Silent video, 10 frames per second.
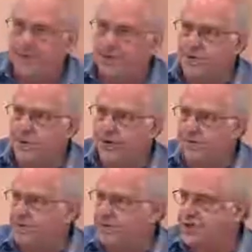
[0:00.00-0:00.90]
in the
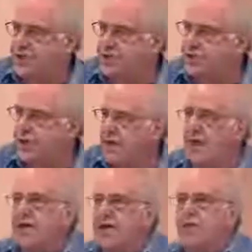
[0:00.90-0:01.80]
21st Century,
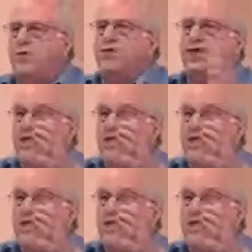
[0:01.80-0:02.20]
in which